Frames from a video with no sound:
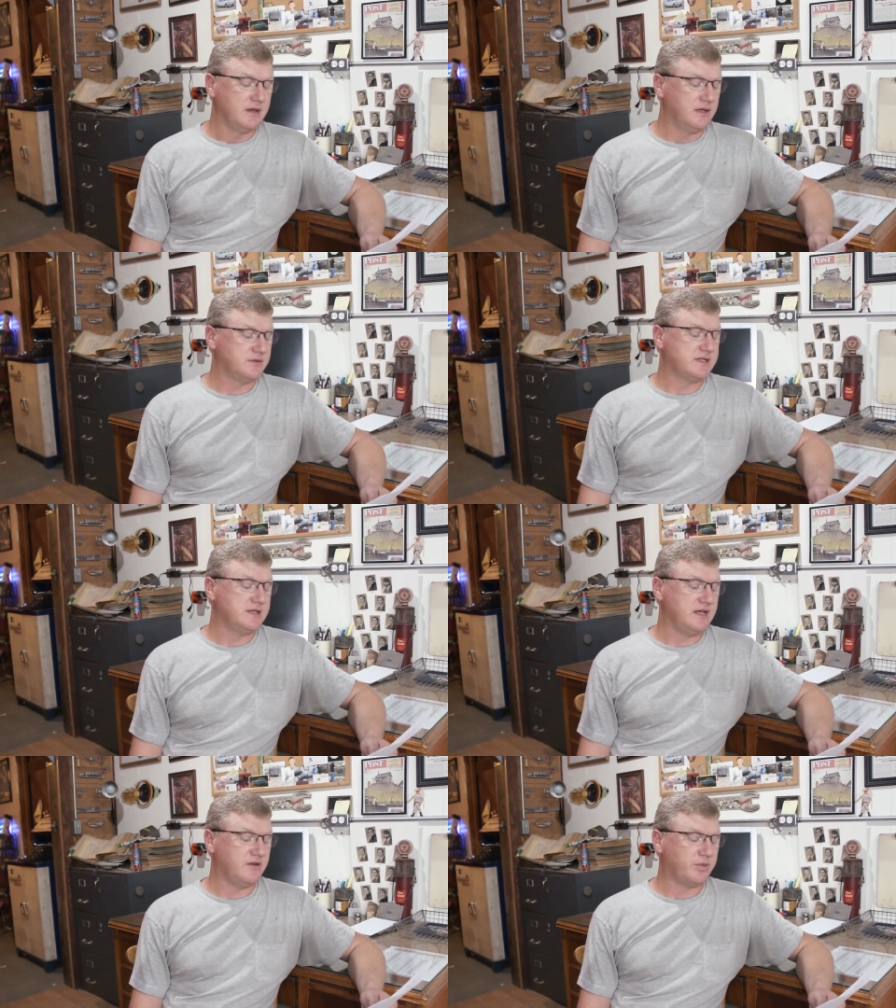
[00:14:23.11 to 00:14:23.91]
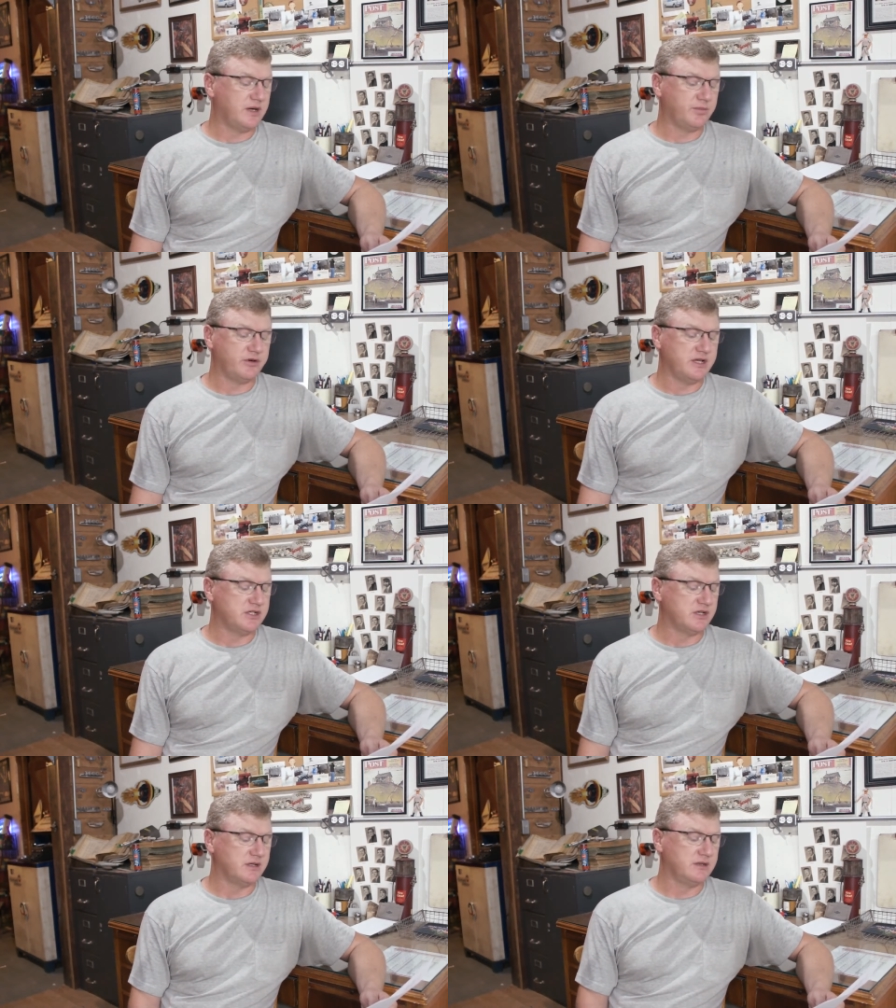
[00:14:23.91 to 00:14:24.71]
It was the day of
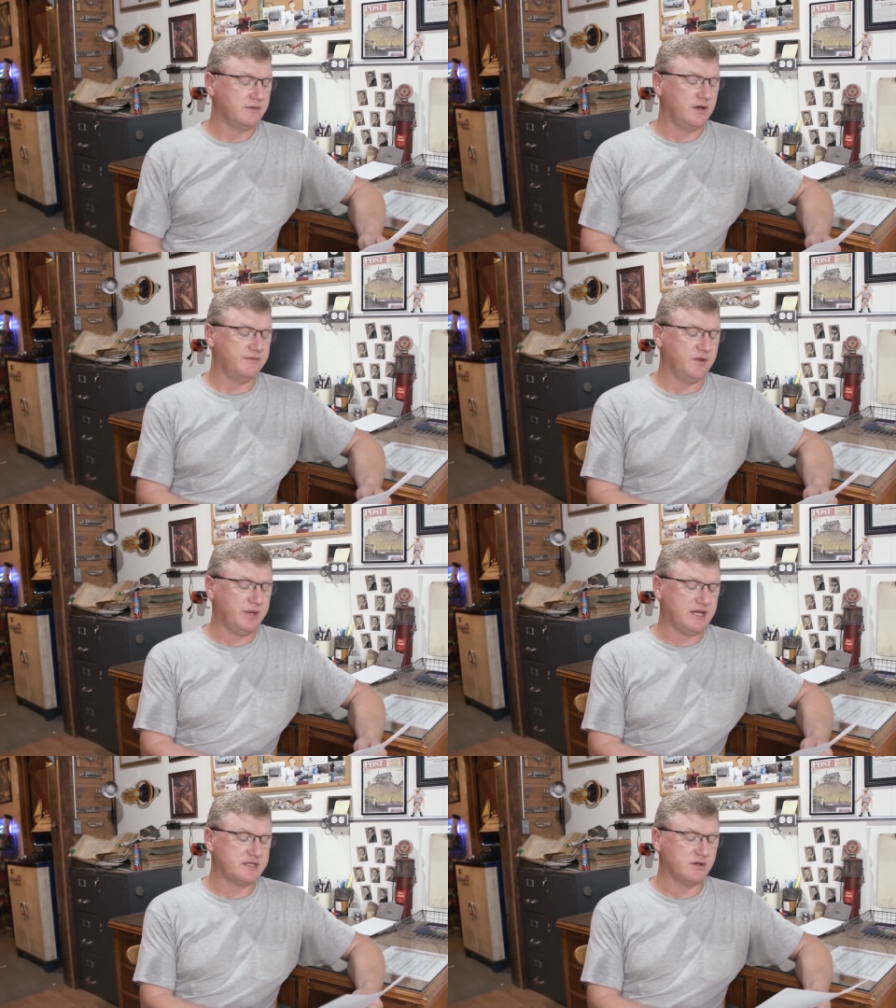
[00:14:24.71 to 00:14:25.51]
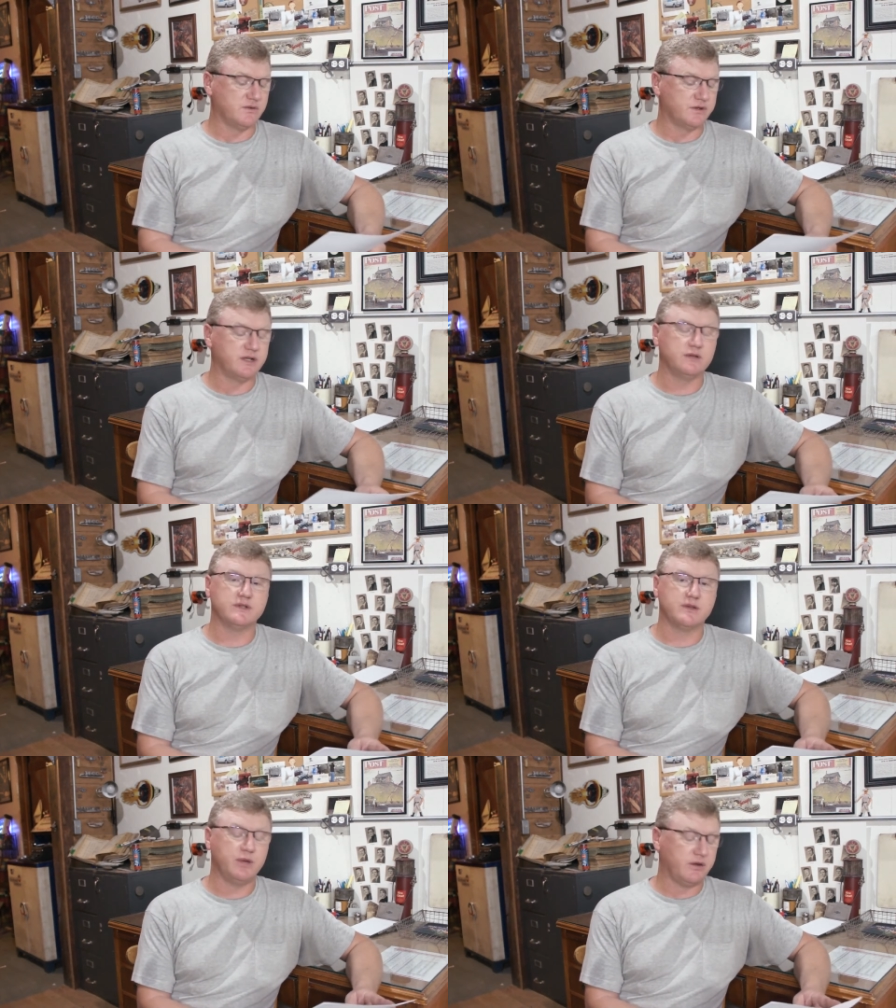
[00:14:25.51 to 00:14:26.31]
preparation of the Passover. It
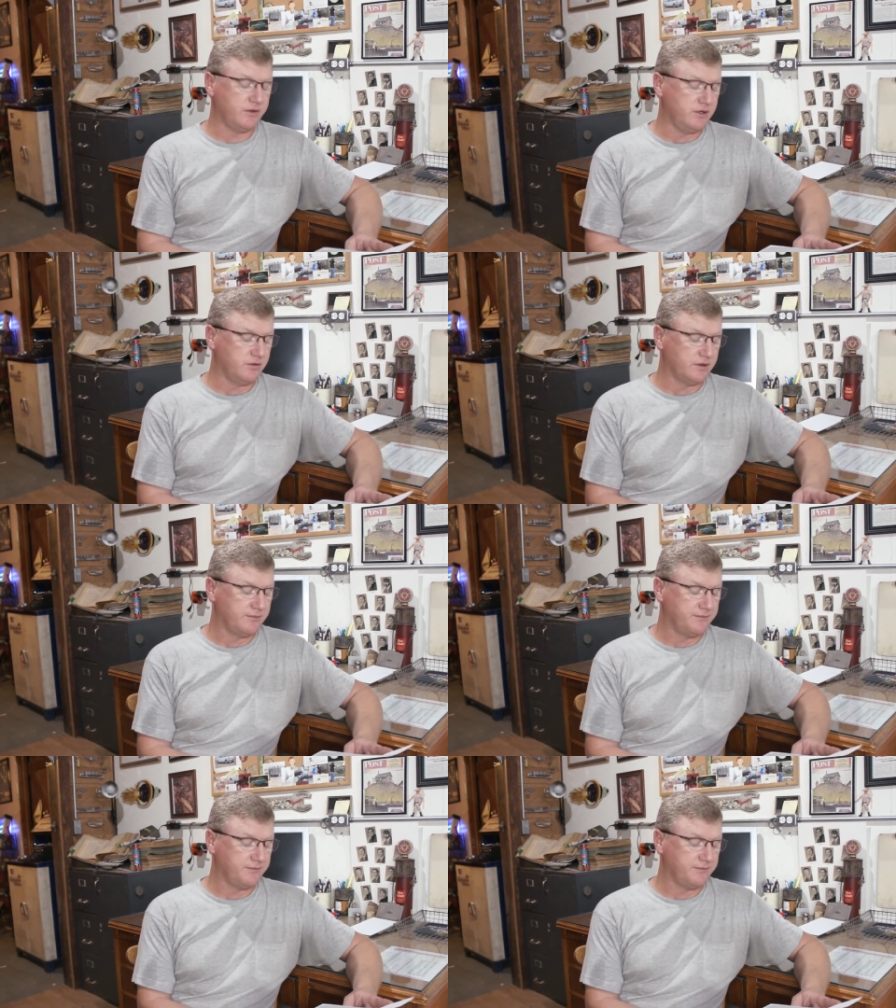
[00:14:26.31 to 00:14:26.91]
was about noon.